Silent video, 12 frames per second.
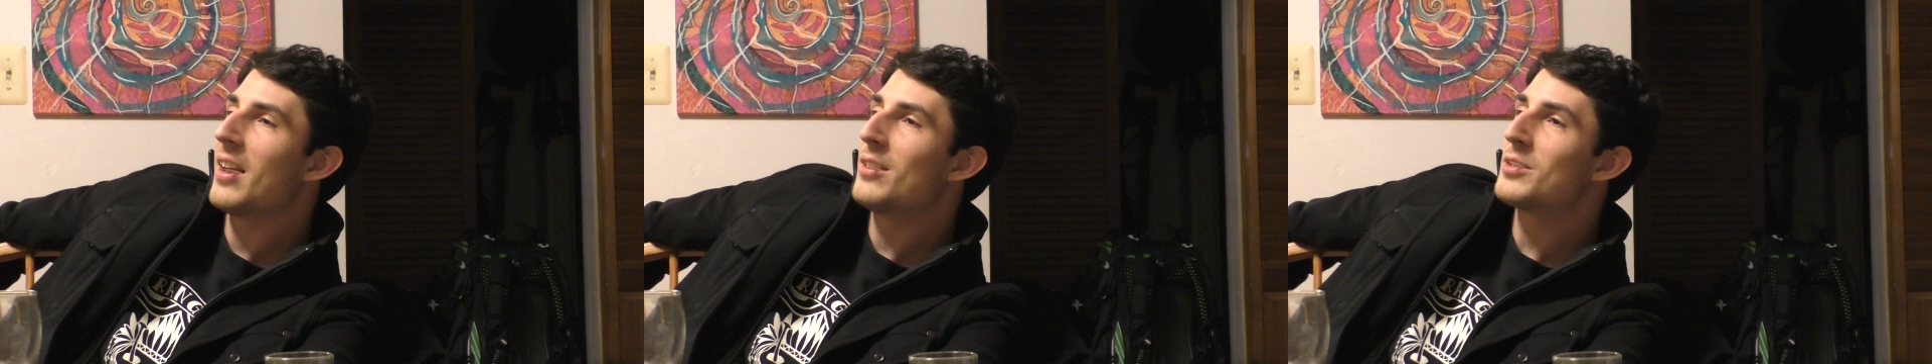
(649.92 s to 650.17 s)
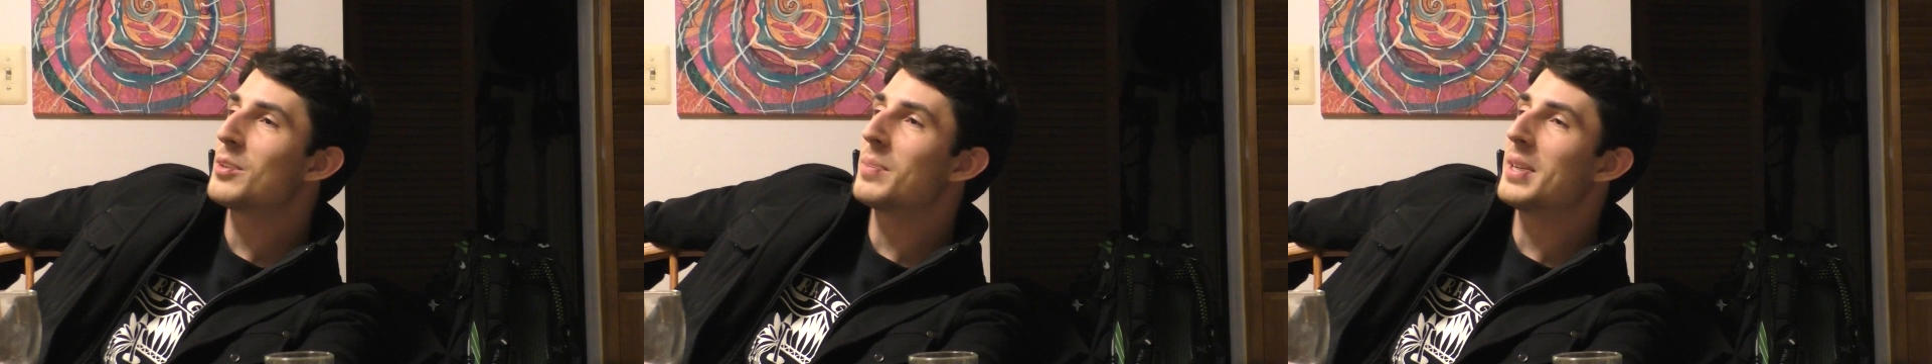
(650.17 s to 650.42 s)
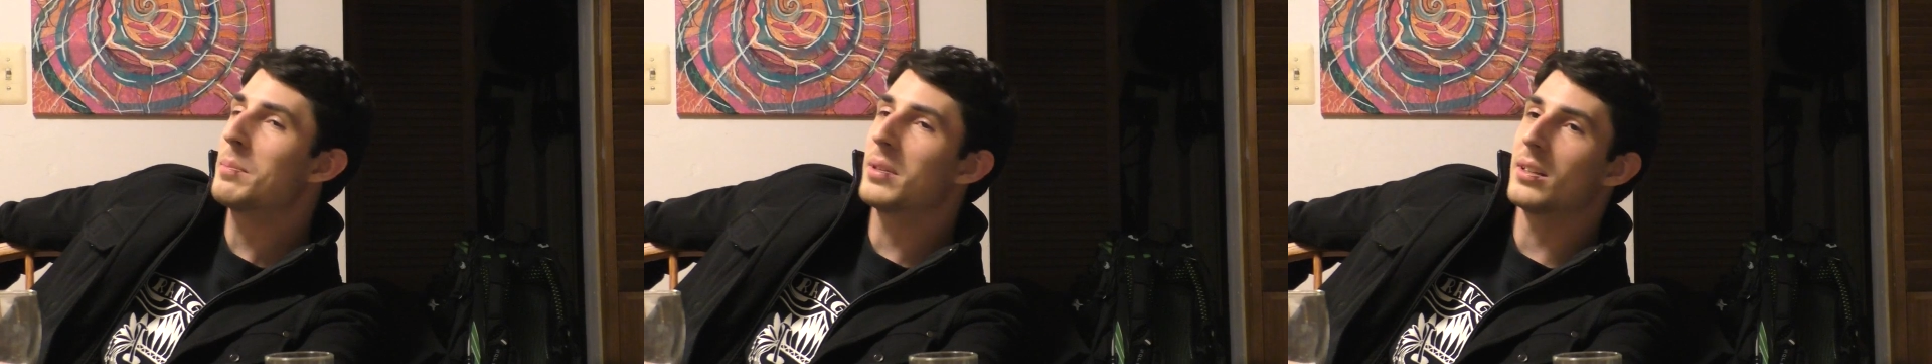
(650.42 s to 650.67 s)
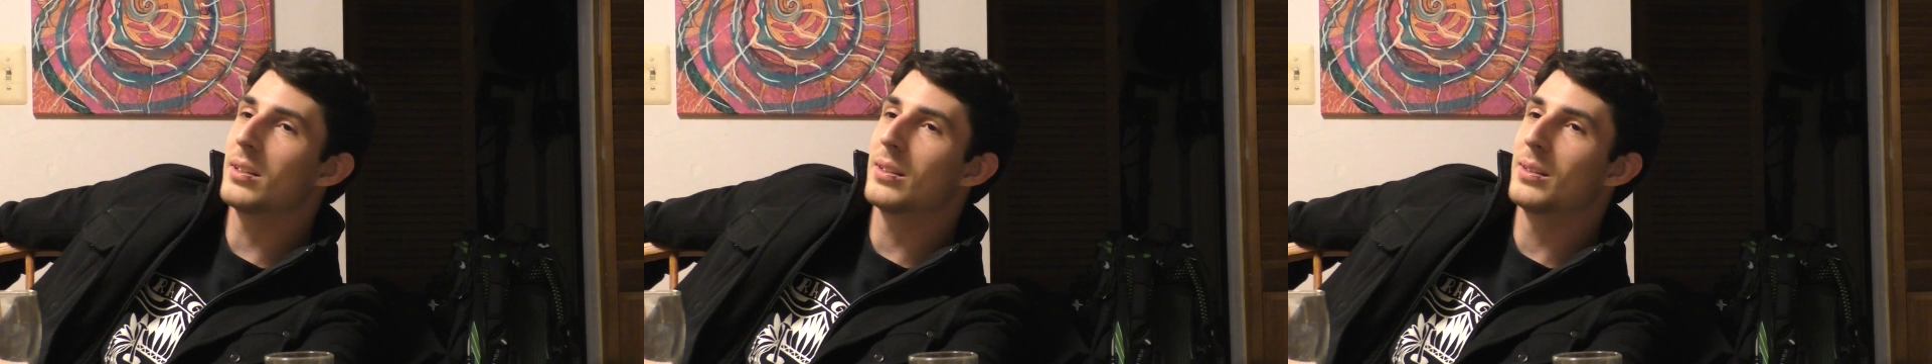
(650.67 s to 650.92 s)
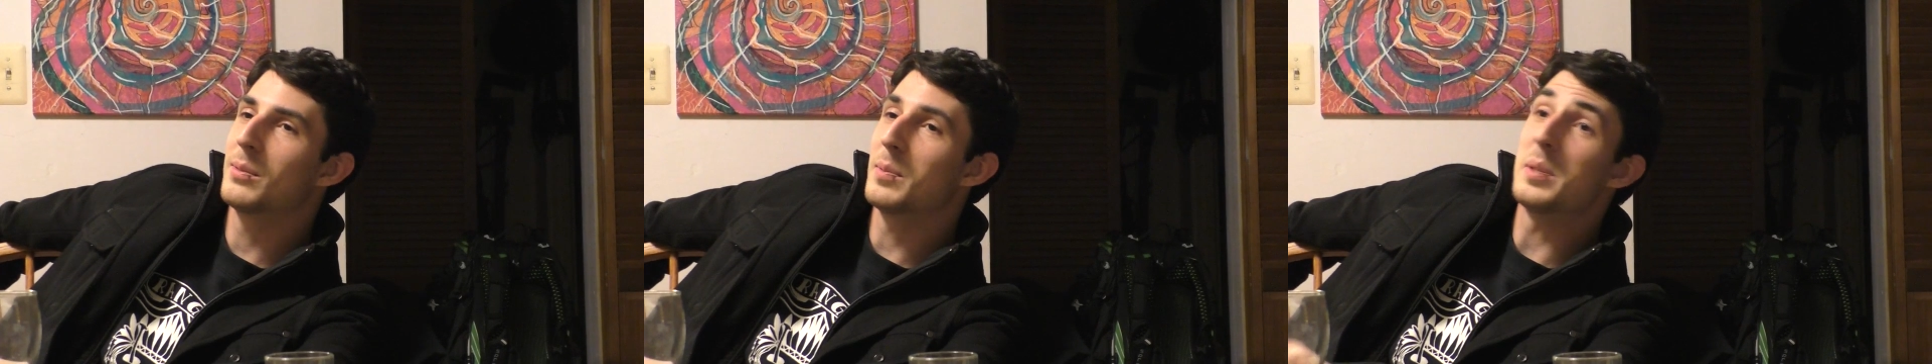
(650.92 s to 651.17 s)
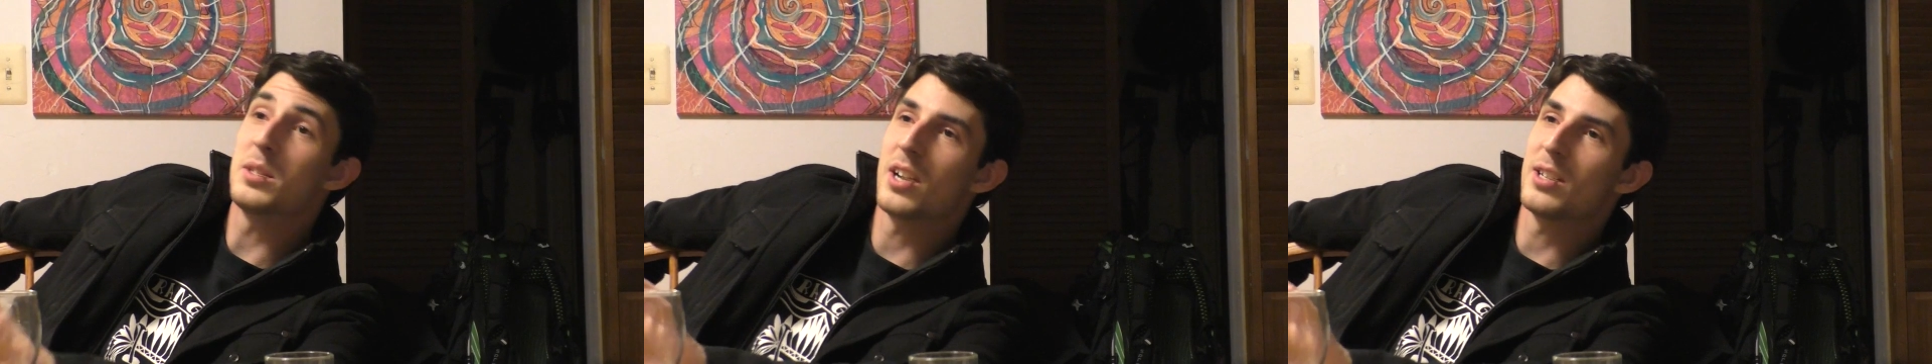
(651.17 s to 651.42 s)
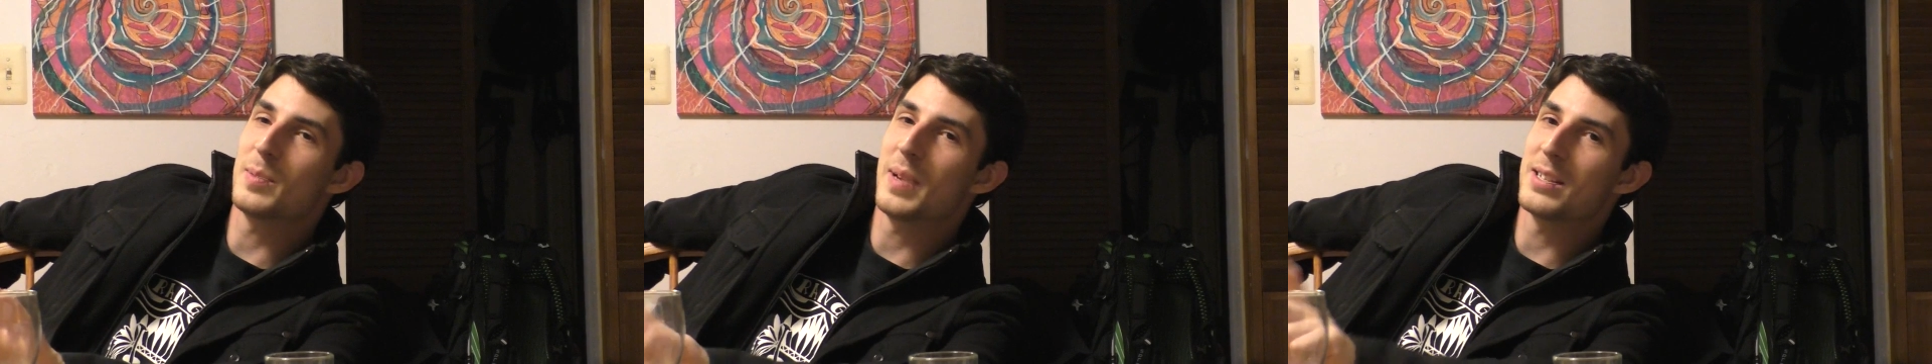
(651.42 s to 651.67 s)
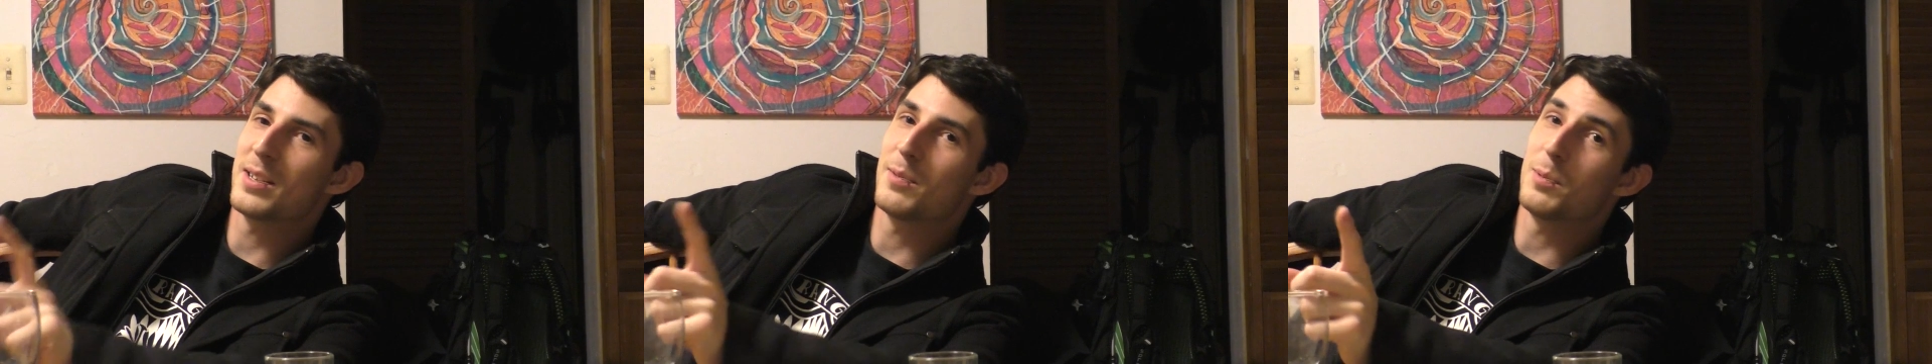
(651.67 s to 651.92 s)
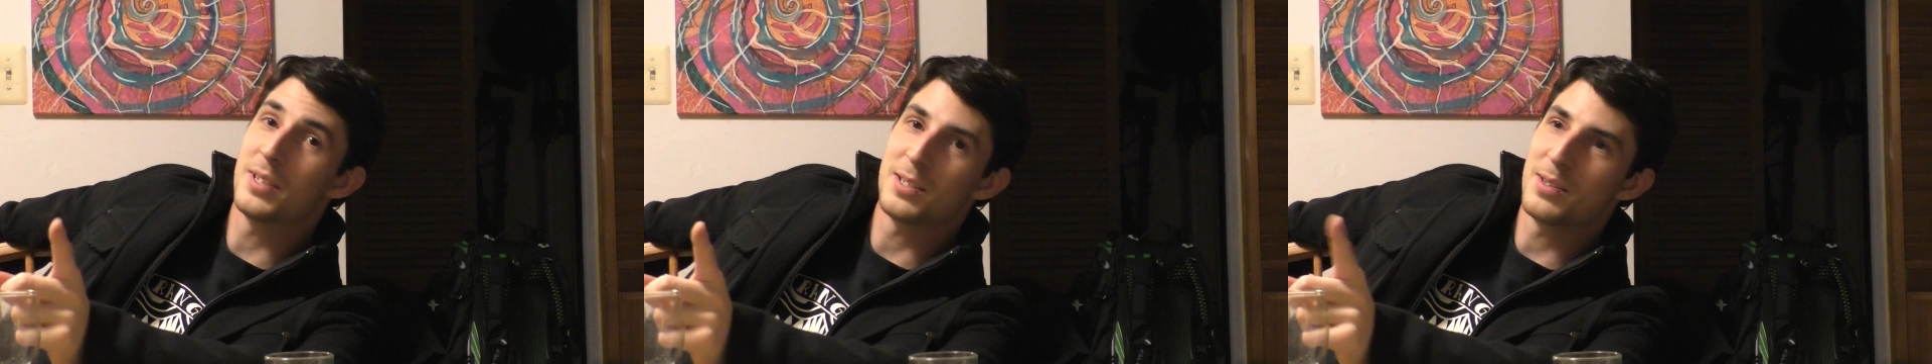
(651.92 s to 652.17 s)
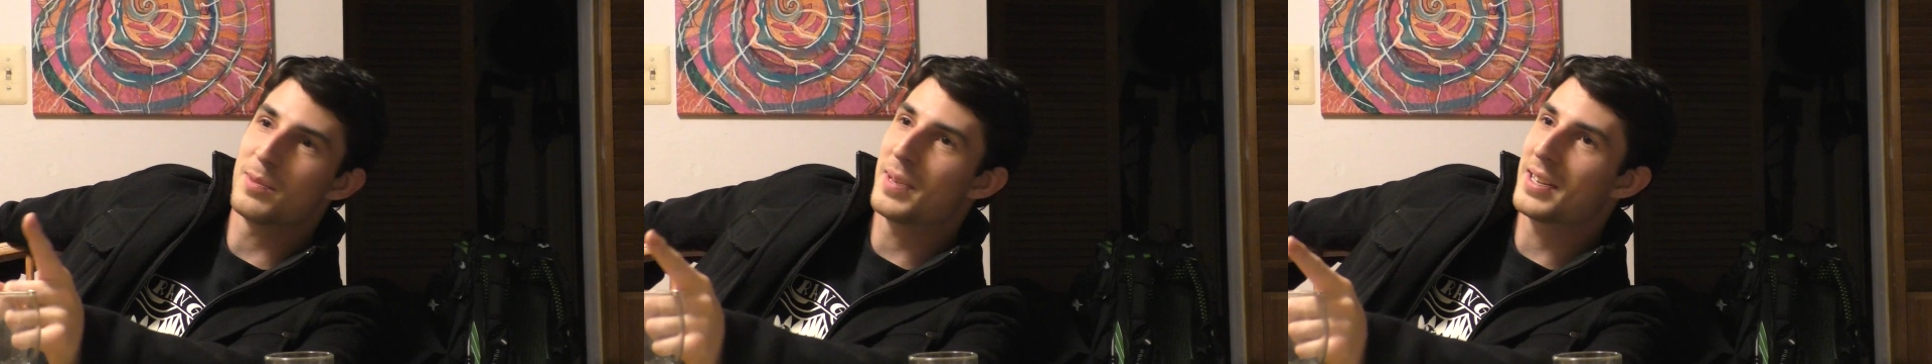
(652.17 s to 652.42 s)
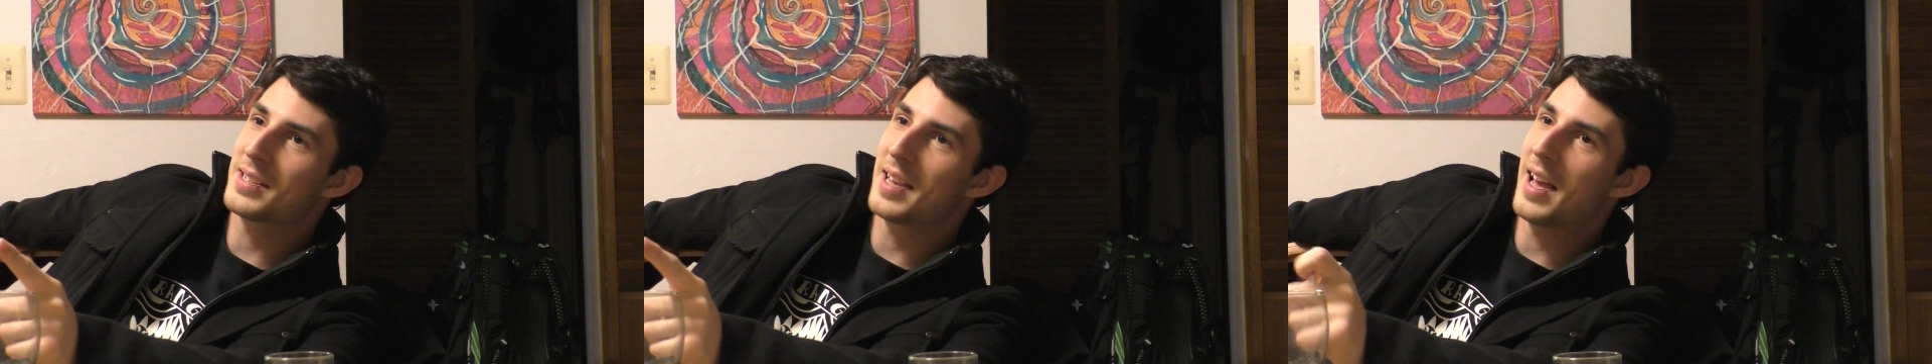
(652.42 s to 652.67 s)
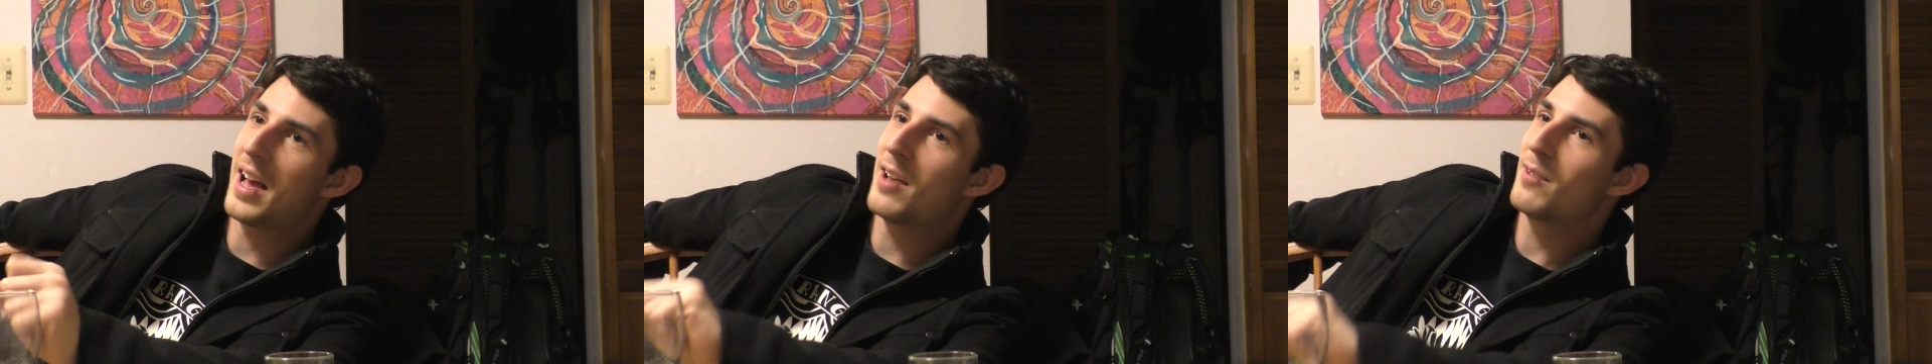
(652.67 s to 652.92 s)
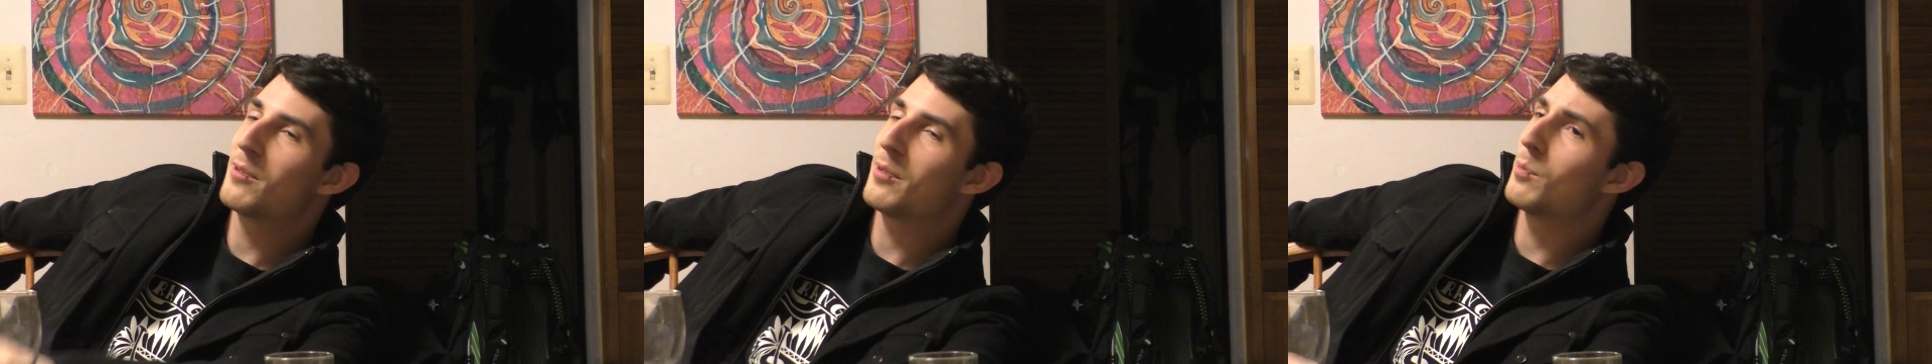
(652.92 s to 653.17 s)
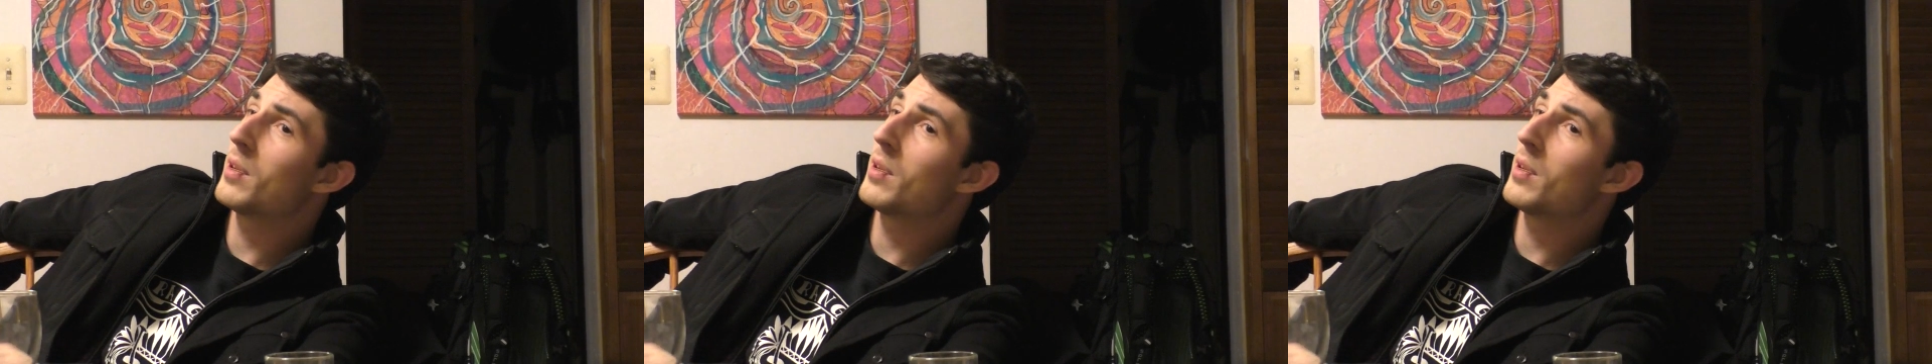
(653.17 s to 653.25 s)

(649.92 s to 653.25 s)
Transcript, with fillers: So people will judge based off what toothpicks they have,